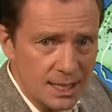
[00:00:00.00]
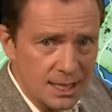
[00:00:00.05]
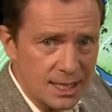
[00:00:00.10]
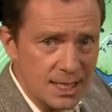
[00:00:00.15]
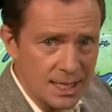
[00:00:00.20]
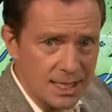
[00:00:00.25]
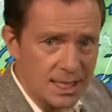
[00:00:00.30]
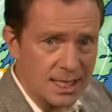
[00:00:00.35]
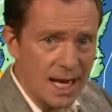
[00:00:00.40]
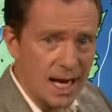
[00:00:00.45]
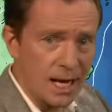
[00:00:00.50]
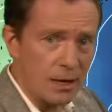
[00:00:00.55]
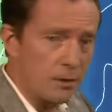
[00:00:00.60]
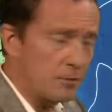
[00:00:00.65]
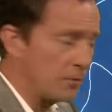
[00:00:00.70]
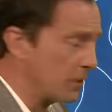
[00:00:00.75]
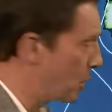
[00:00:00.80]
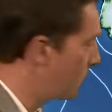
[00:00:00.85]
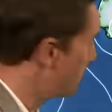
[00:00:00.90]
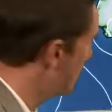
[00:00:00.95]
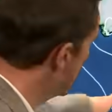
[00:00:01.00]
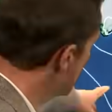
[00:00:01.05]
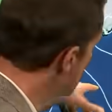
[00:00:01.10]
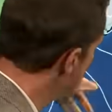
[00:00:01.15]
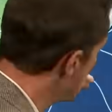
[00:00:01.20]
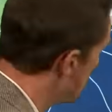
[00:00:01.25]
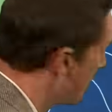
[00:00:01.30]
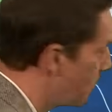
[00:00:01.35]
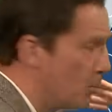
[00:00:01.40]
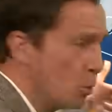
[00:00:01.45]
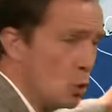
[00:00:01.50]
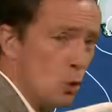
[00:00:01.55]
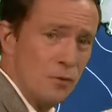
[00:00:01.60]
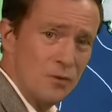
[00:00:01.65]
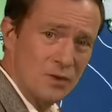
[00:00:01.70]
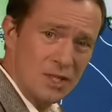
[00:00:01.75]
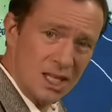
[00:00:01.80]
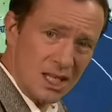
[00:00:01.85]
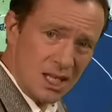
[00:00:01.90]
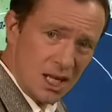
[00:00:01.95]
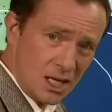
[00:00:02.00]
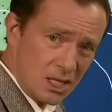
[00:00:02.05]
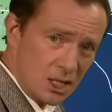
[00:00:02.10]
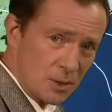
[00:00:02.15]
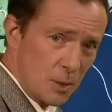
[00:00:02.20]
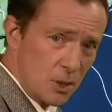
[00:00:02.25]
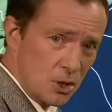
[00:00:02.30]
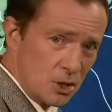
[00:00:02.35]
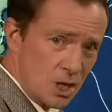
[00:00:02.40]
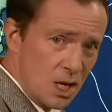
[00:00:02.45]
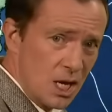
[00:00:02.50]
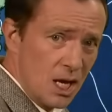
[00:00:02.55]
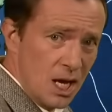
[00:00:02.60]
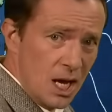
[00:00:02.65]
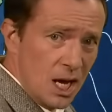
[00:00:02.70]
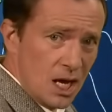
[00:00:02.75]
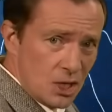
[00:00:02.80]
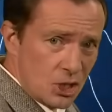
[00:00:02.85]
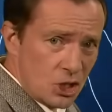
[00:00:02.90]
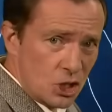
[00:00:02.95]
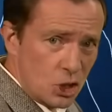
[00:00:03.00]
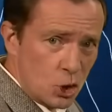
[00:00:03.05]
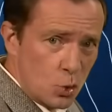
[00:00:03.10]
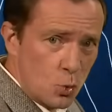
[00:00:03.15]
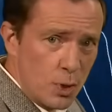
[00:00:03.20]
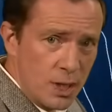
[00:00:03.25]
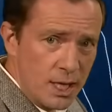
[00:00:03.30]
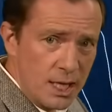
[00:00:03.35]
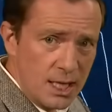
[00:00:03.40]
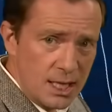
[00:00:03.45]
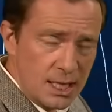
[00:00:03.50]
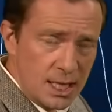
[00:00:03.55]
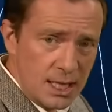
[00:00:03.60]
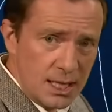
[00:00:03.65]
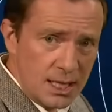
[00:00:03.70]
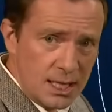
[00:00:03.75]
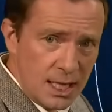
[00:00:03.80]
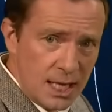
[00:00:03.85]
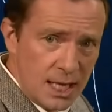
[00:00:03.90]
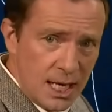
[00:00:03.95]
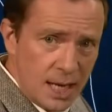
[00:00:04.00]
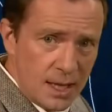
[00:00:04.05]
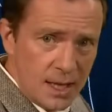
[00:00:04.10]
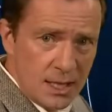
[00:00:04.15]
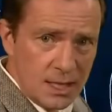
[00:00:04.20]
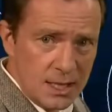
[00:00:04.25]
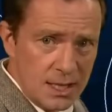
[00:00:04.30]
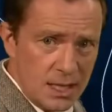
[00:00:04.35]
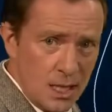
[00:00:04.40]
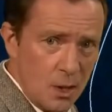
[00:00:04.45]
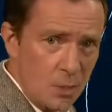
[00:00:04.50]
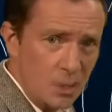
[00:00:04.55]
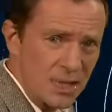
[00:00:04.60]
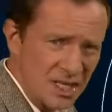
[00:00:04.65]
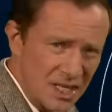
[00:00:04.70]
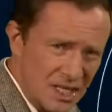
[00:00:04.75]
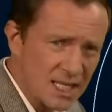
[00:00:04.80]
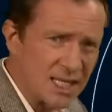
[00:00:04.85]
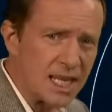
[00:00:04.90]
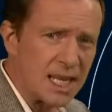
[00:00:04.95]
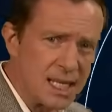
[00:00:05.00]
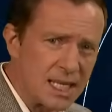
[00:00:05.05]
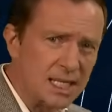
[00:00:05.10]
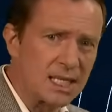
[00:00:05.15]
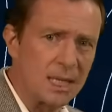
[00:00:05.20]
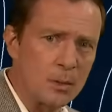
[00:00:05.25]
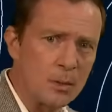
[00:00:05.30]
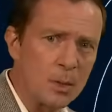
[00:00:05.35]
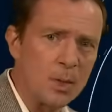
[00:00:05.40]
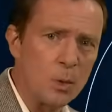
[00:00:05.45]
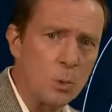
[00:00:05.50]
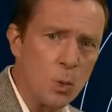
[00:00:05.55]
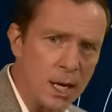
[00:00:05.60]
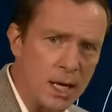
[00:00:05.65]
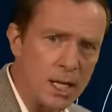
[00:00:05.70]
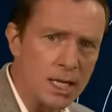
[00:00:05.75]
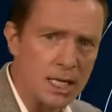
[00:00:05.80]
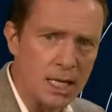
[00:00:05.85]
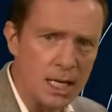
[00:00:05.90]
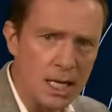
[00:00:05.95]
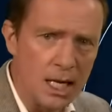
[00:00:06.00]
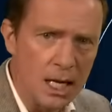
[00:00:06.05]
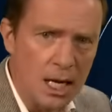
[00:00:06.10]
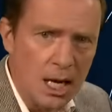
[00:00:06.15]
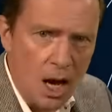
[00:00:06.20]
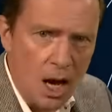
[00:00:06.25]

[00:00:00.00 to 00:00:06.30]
as this area of low pressure moves in, the isobars squeezing together. So unseasonably windy